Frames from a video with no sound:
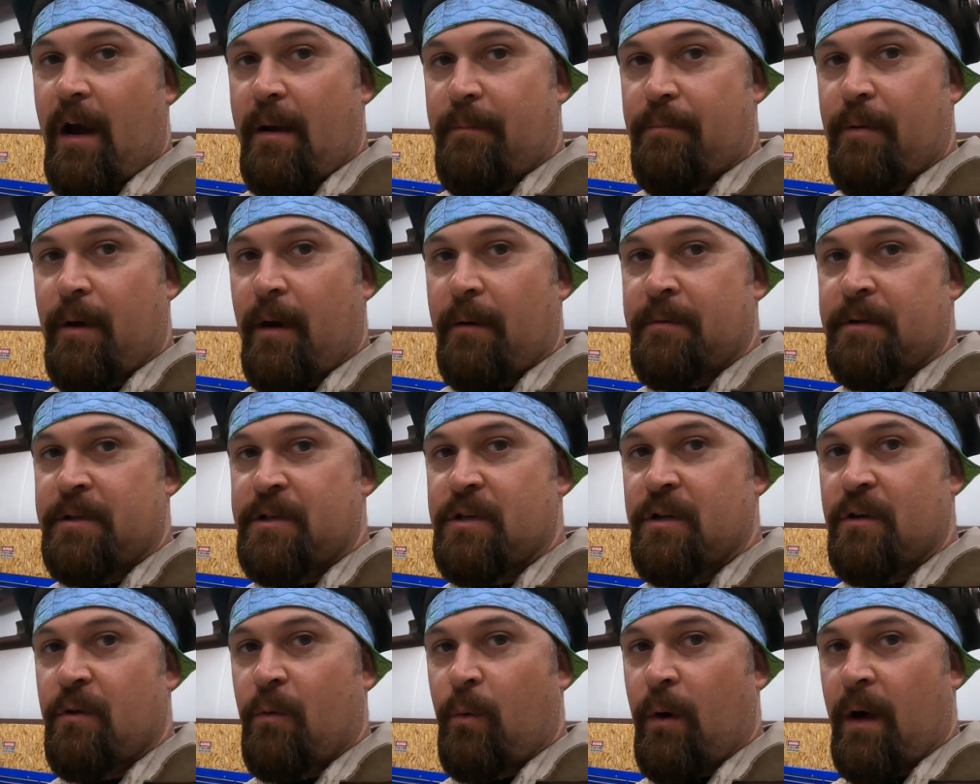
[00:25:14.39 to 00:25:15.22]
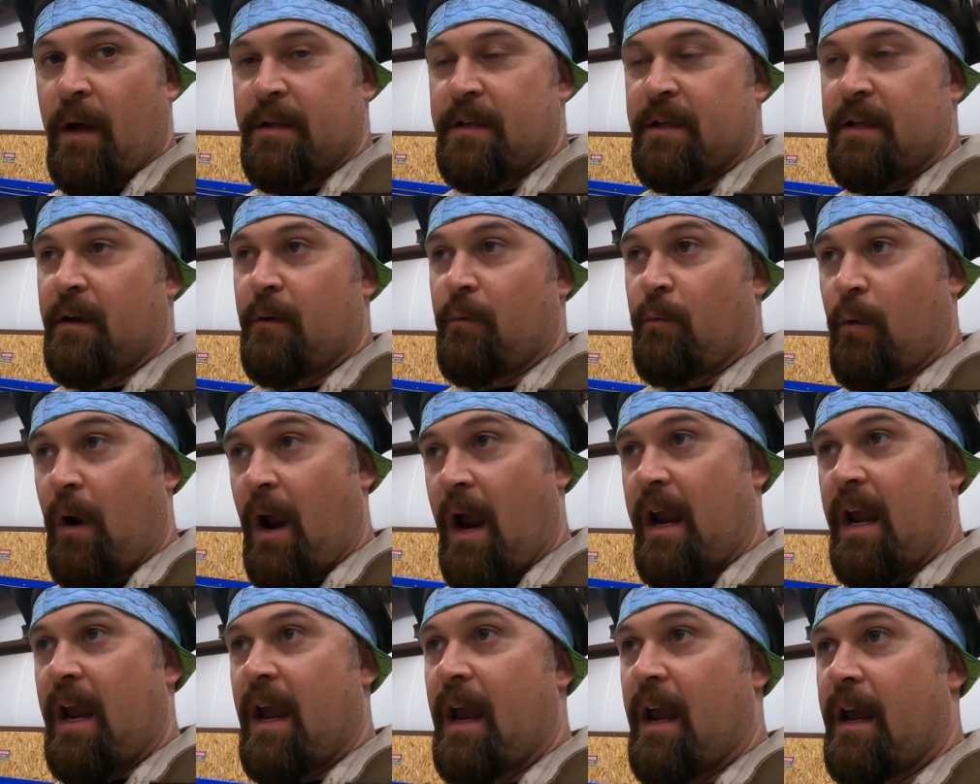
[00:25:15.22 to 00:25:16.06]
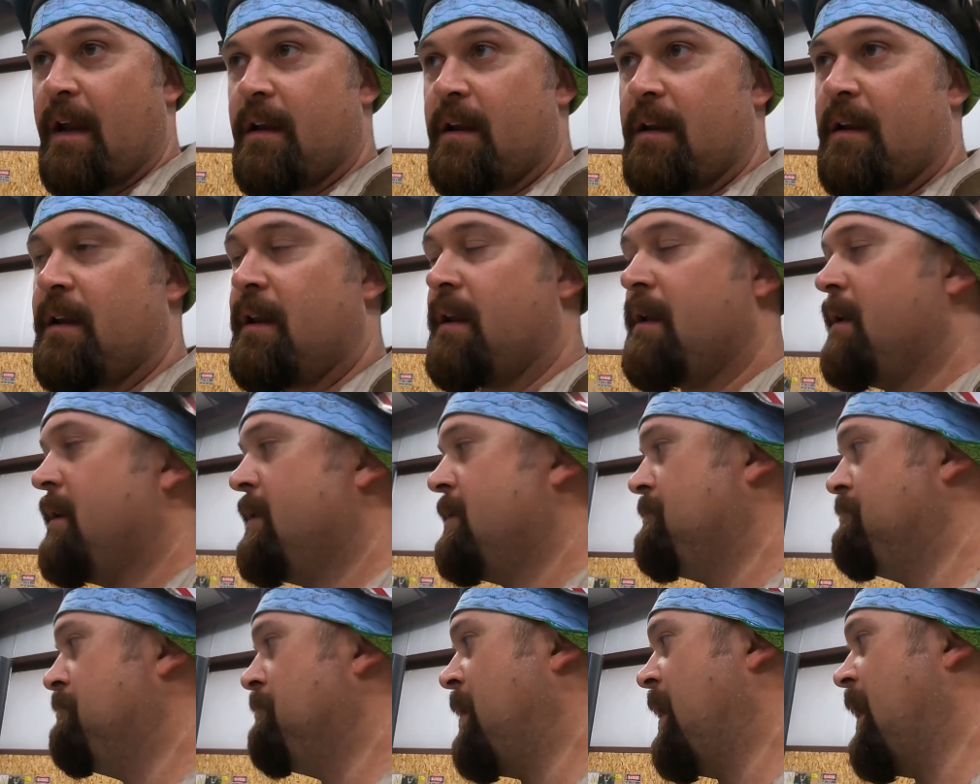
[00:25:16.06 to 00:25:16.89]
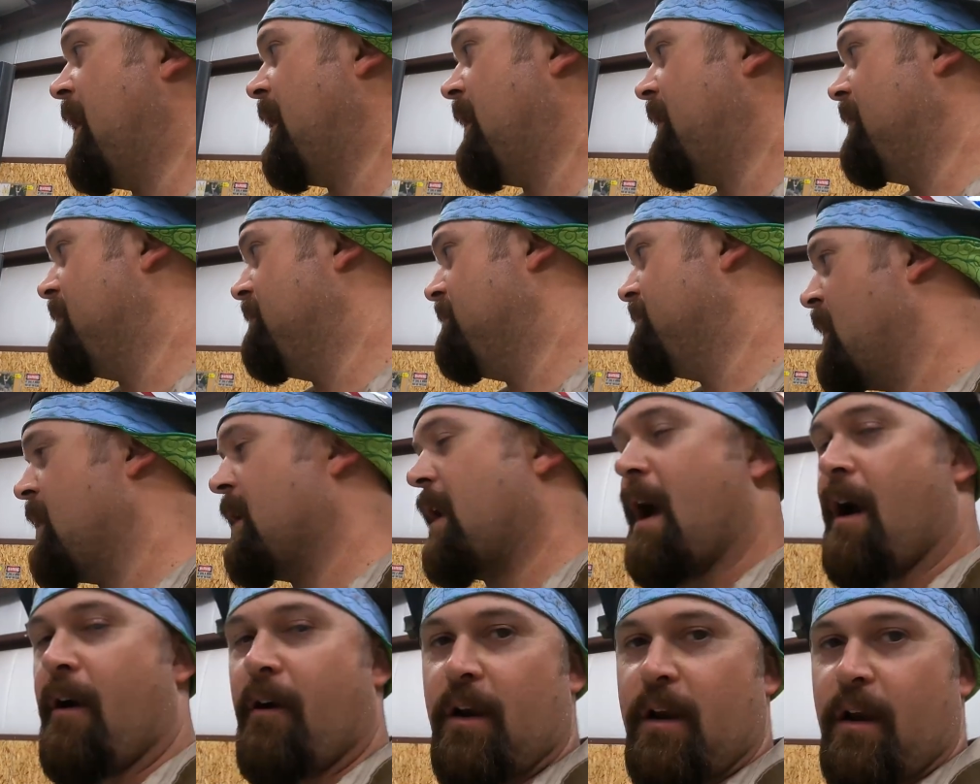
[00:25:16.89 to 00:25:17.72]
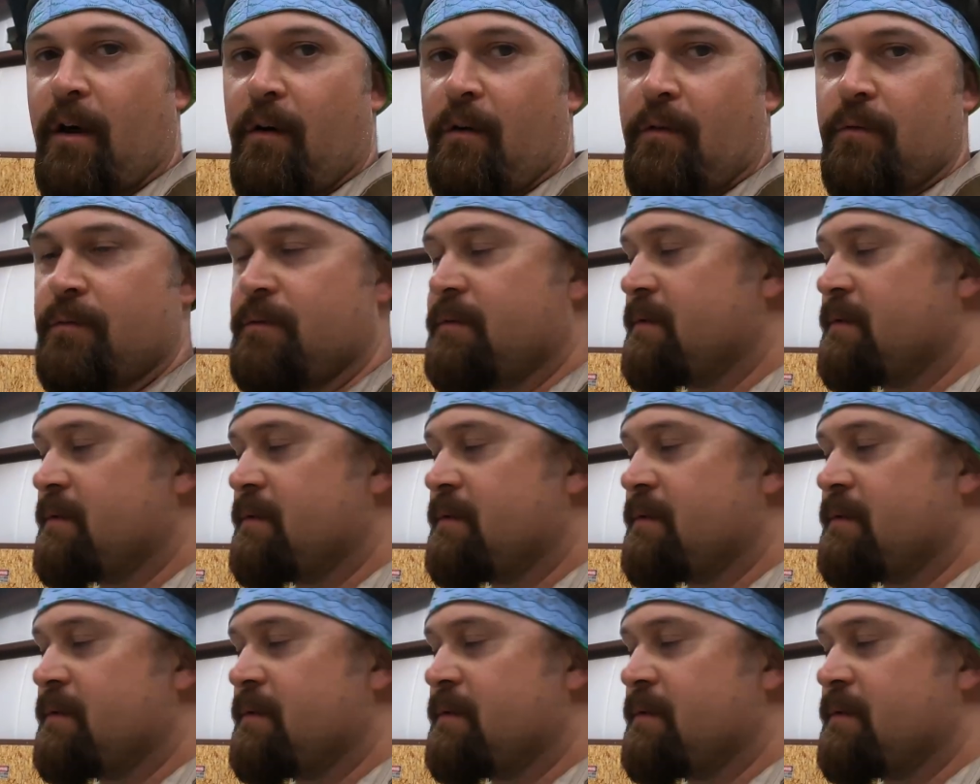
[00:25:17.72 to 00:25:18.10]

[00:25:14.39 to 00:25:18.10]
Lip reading: I probably should have welded it right-handed, but now I know.